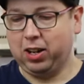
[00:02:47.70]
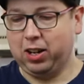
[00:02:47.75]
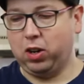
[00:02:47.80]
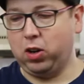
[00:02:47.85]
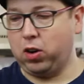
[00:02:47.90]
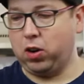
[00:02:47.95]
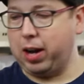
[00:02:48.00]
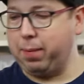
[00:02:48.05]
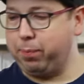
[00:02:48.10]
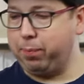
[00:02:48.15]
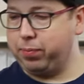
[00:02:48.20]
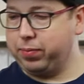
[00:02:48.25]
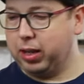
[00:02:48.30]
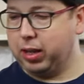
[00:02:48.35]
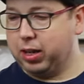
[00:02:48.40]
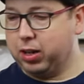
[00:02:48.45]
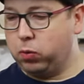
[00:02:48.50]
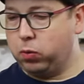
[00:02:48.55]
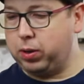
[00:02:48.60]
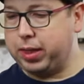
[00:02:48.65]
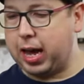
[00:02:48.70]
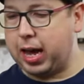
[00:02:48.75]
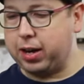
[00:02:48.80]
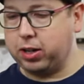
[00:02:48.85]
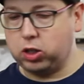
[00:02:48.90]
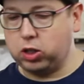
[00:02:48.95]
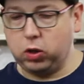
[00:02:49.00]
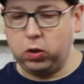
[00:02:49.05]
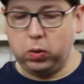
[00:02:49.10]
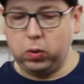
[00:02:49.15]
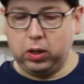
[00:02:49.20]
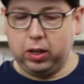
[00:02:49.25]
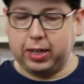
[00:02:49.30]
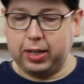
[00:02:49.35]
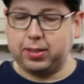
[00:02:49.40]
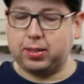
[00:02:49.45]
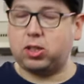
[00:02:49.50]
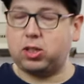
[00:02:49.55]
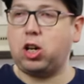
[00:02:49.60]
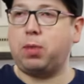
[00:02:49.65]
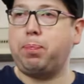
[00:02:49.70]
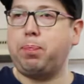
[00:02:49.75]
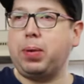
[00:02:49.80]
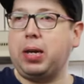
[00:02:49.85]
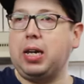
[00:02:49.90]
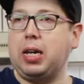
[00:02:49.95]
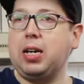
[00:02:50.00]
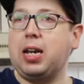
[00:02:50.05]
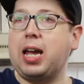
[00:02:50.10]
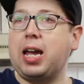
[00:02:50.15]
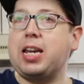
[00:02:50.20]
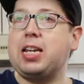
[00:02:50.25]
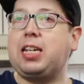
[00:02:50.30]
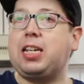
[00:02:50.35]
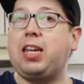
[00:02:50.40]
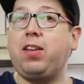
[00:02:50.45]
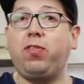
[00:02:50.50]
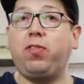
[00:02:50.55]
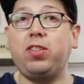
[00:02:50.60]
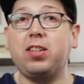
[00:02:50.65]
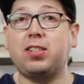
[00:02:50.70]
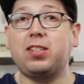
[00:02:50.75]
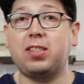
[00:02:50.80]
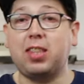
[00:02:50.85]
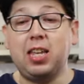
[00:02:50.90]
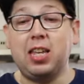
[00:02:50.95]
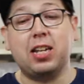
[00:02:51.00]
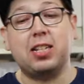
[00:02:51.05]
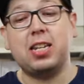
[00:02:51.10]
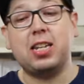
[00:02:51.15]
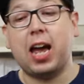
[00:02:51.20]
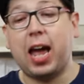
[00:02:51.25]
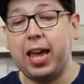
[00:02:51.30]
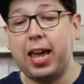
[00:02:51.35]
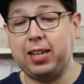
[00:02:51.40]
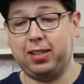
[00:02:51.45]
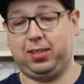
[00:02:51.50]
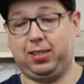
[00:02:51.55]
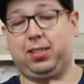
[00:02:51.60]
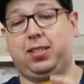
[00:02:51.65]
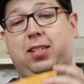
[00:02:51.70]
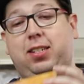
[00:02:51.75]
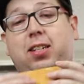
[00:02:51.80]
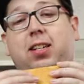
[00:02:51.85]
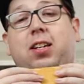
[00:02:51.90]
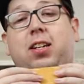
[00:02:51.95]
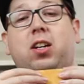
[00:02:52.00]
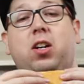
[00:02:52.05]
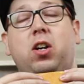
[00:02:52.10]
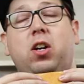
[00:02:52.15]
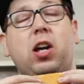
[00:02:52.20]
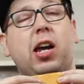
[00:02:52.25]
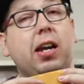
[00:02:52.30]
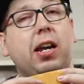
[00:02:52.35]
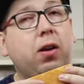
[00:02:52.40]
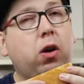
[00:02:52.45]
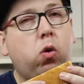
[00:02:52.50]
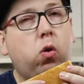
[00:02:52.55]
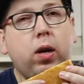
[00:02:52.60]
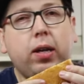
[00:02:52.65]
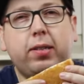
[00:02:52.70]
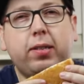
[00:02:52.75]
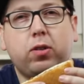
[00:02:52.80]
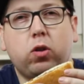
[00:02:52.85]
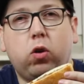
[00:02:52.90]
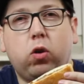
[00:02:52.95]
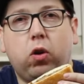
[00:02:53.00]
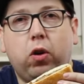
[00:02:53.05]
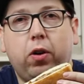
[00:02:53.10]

Alright, without ado, let's jump in and give this thing a taste and a quick score.